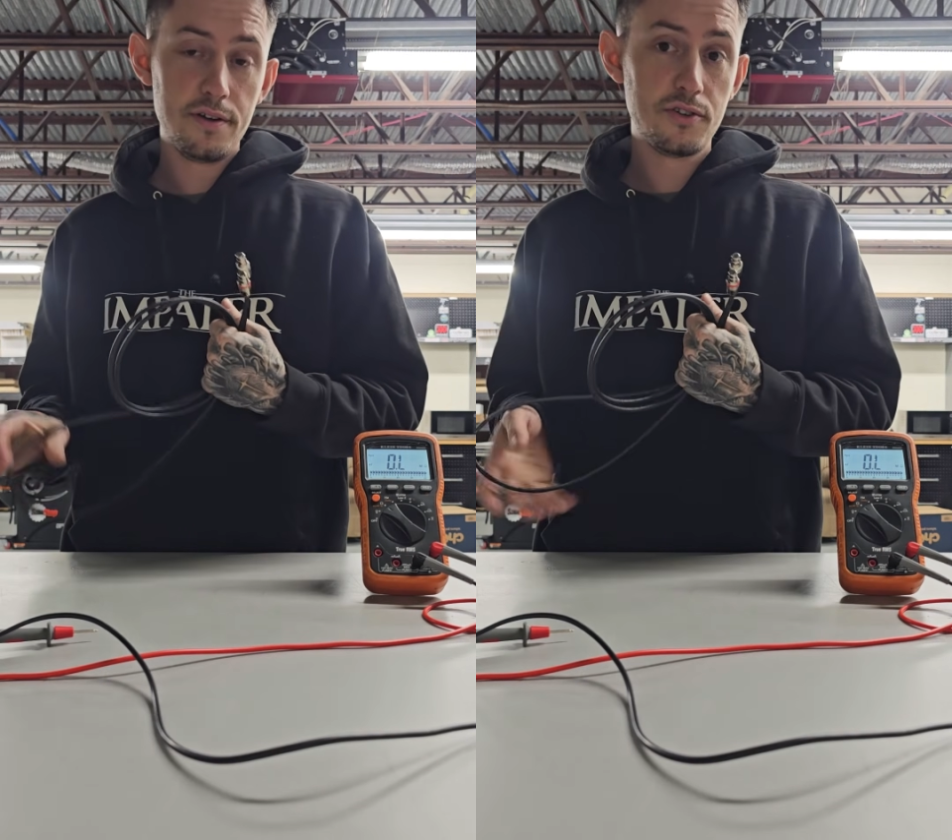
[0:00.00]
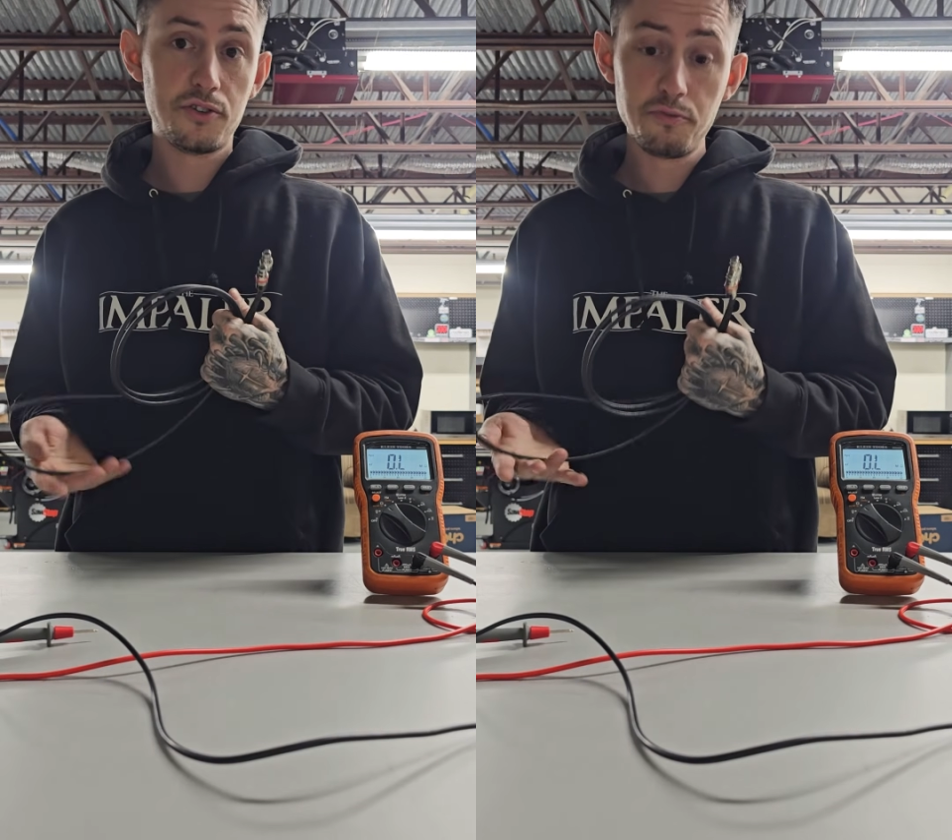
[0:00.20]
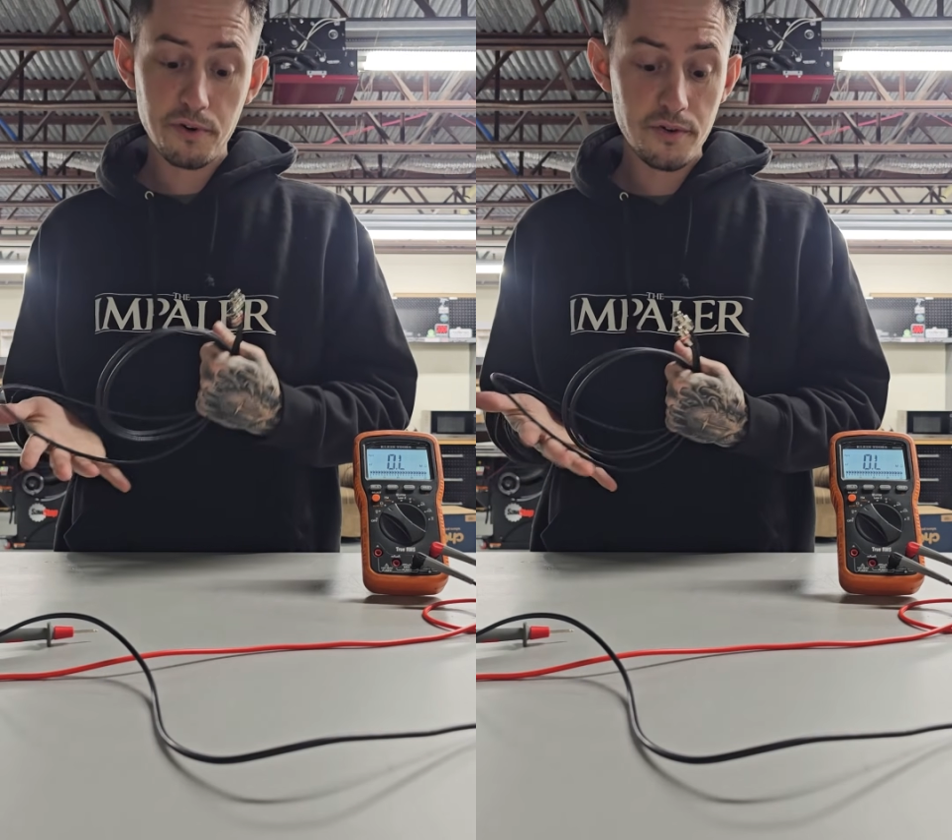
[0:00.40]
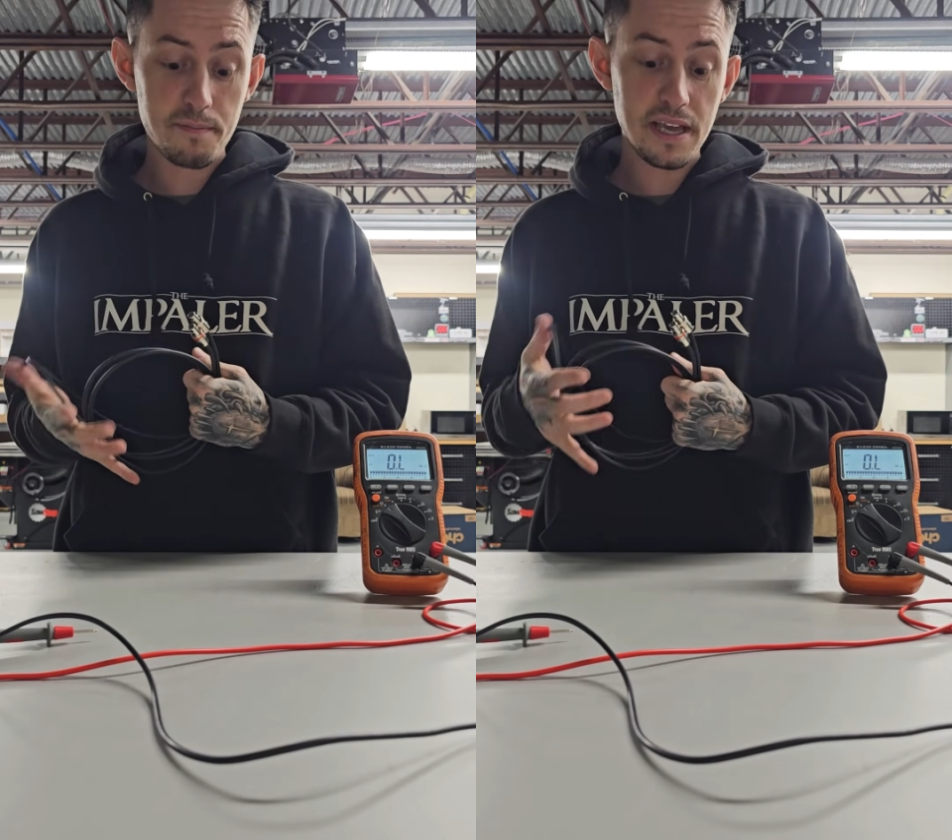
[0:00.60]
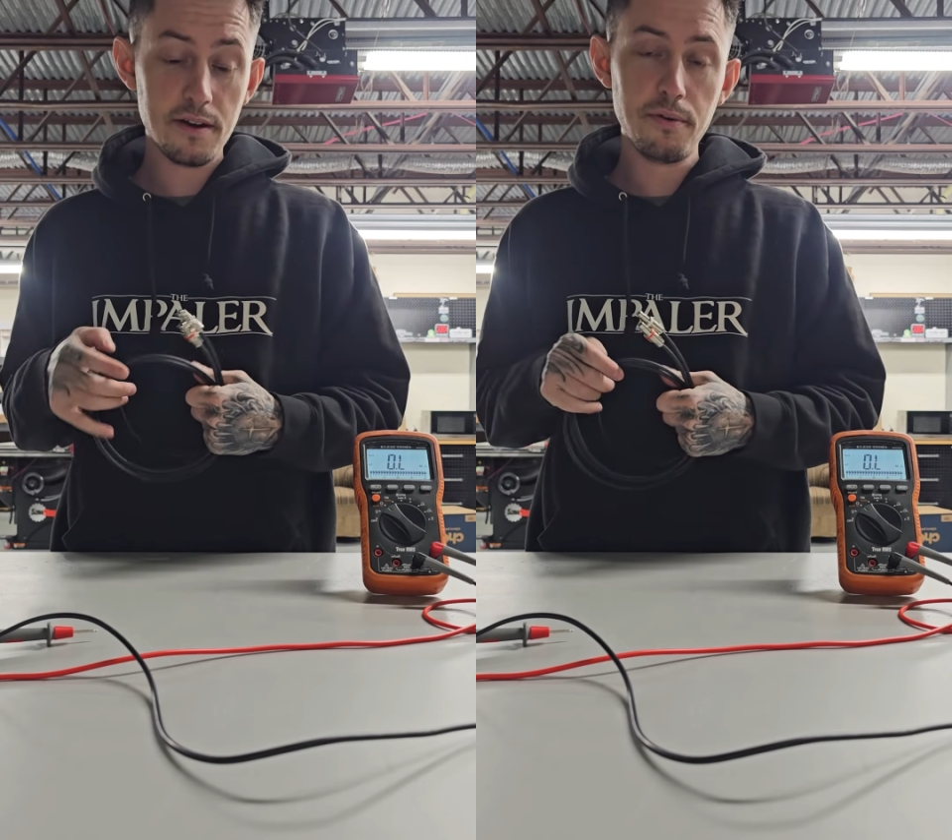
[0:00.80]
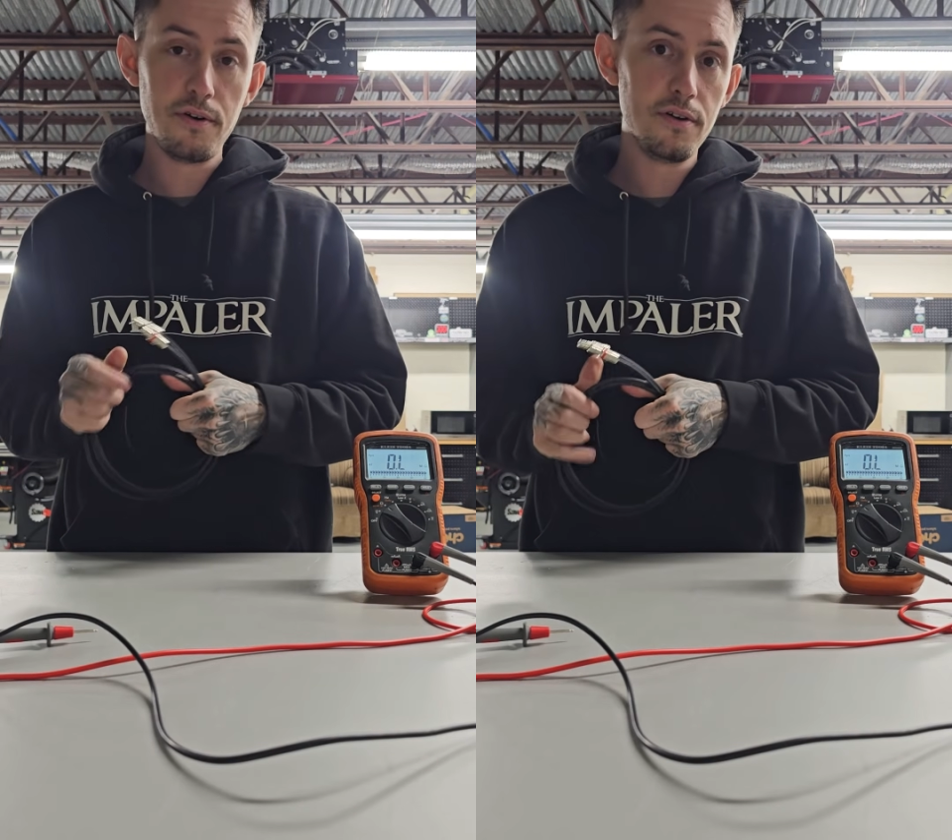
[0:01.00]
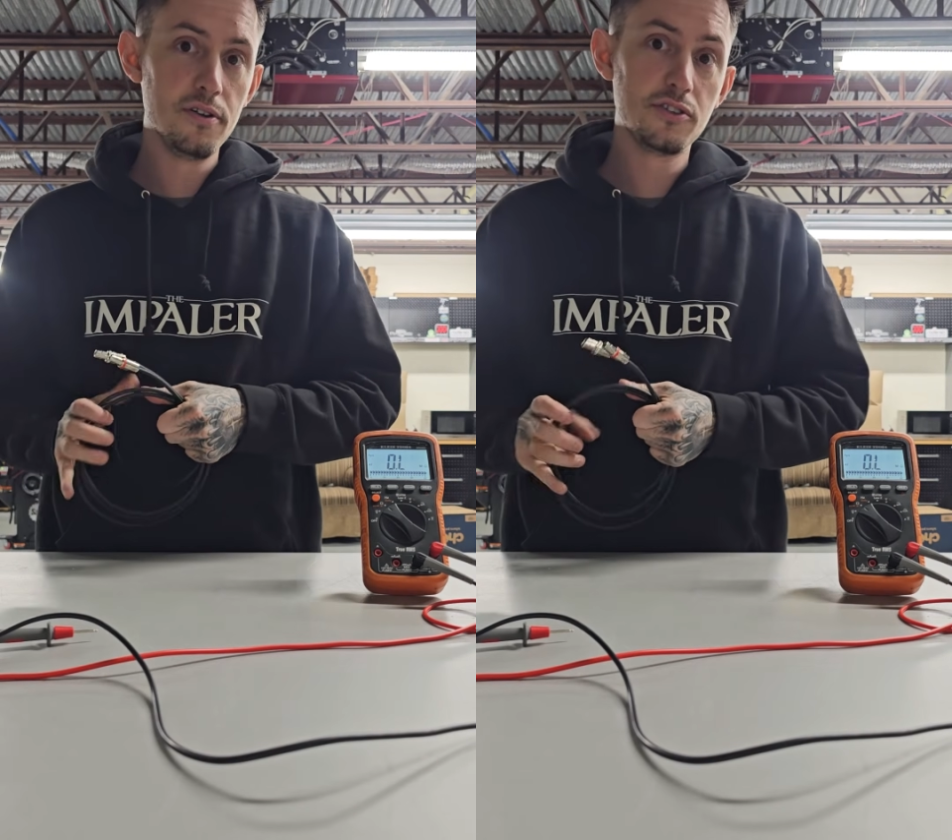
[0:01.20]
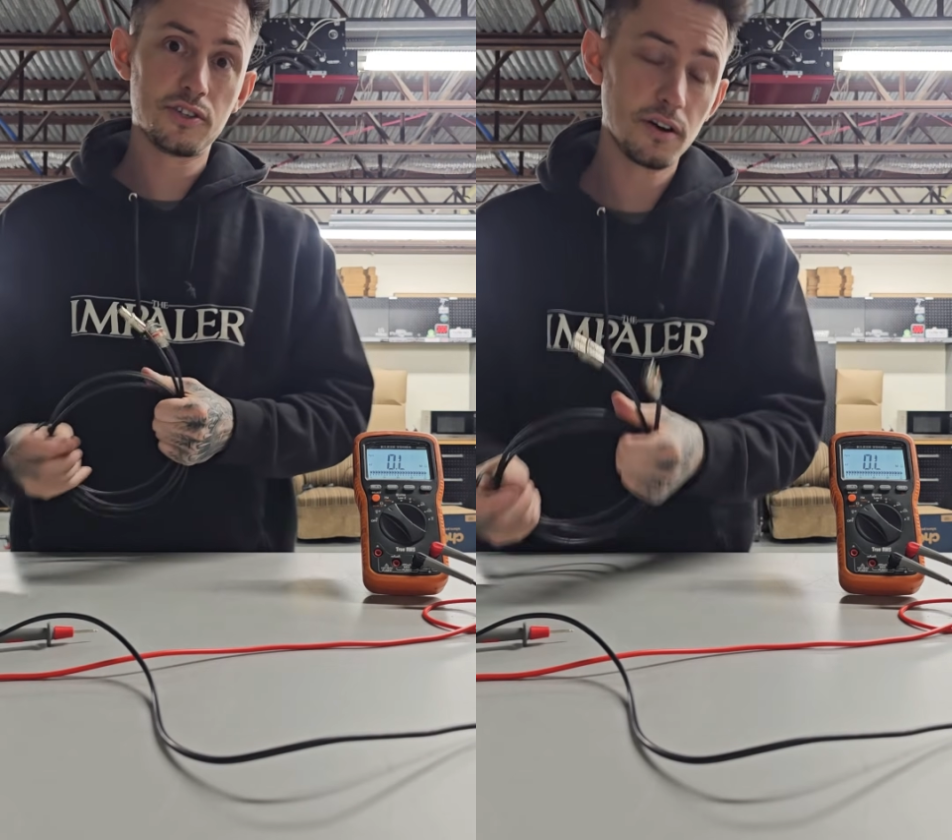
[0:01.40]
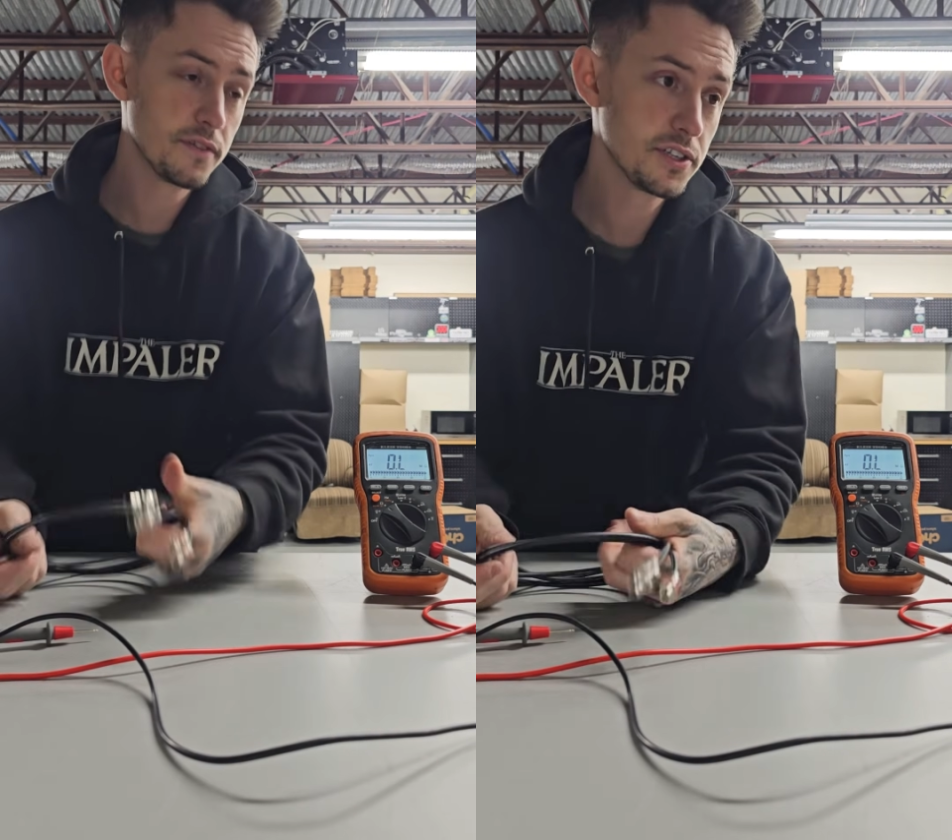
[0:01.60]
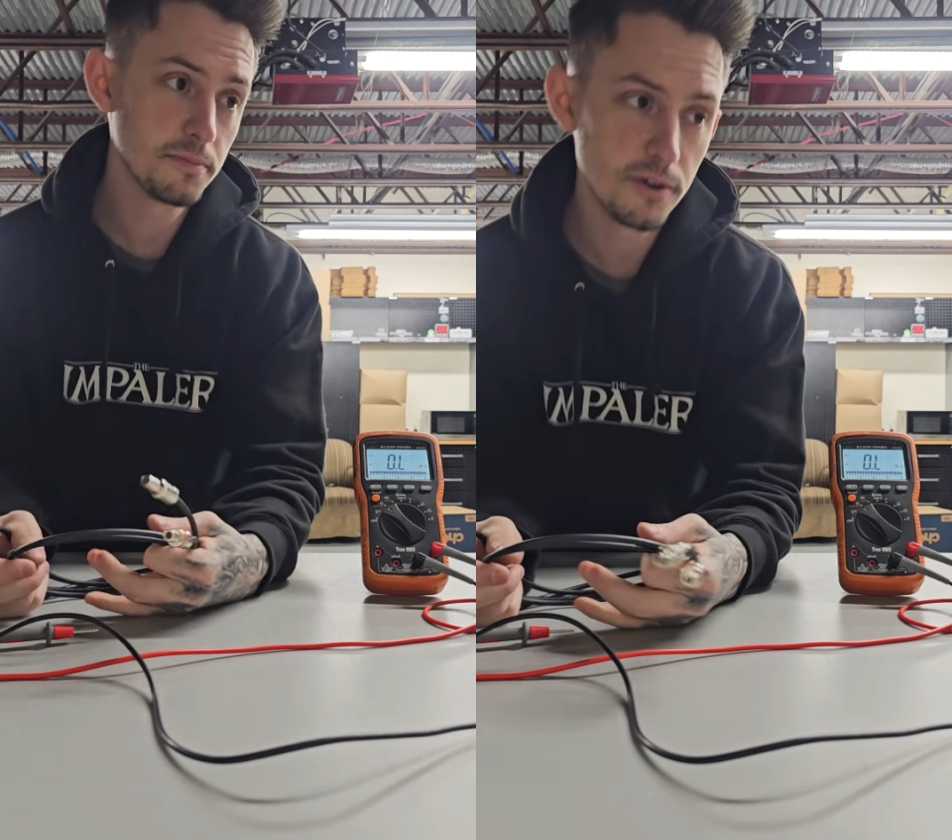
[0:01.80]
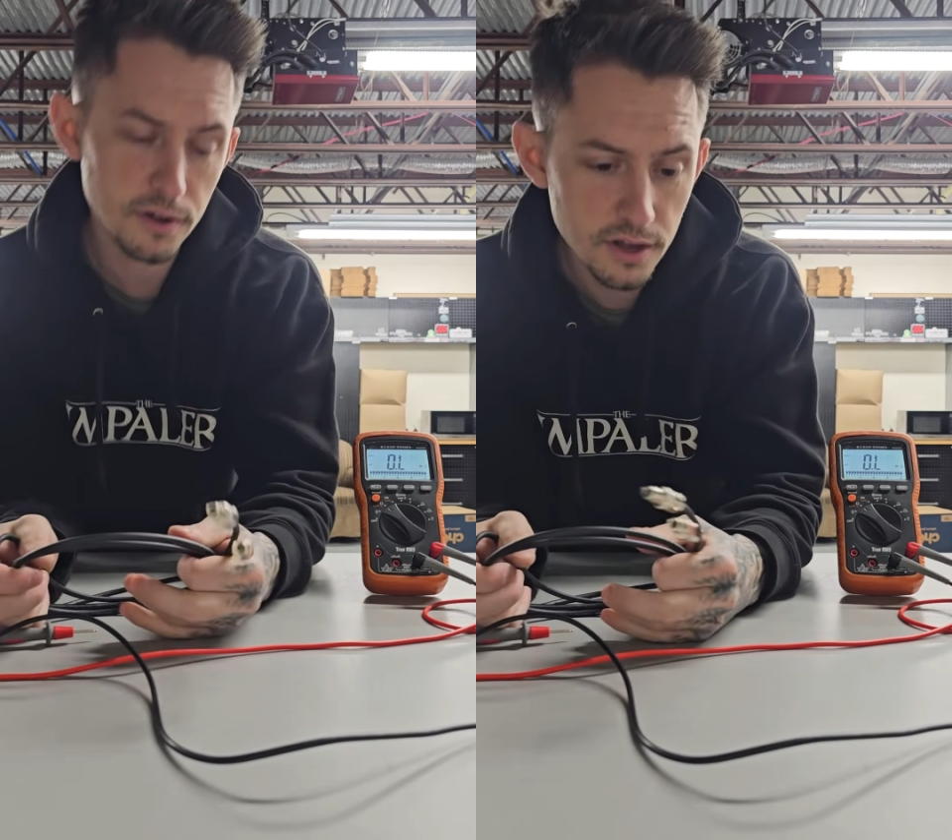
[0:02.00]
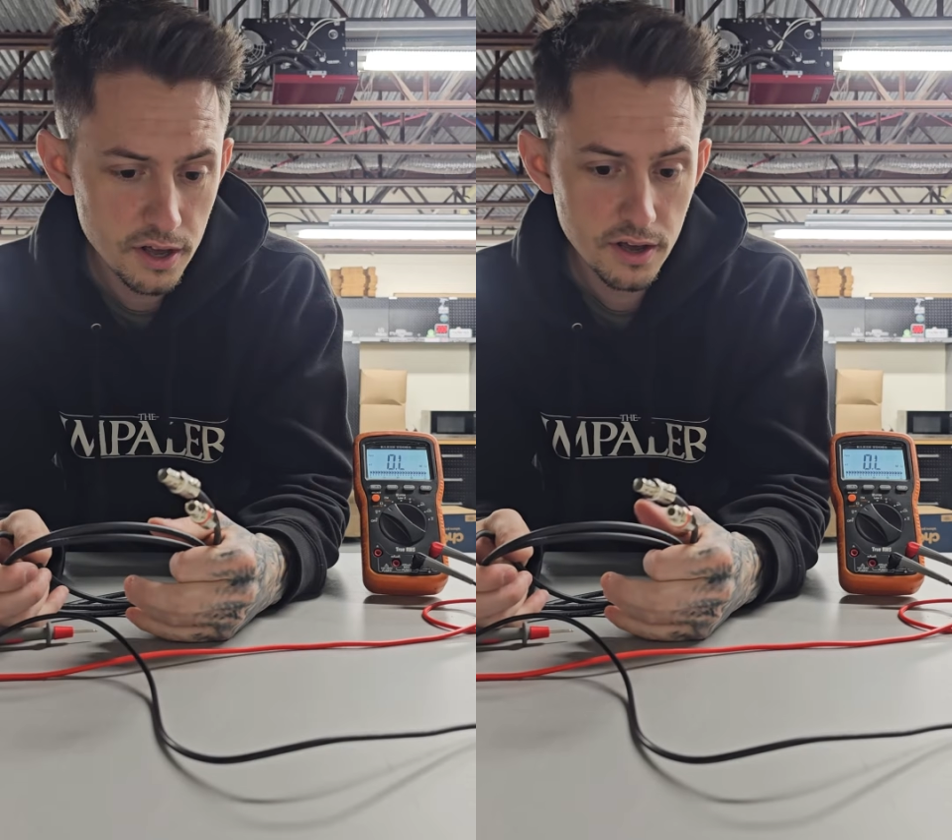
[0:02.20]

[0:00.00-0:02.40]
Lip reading: super repeatable, serviceable.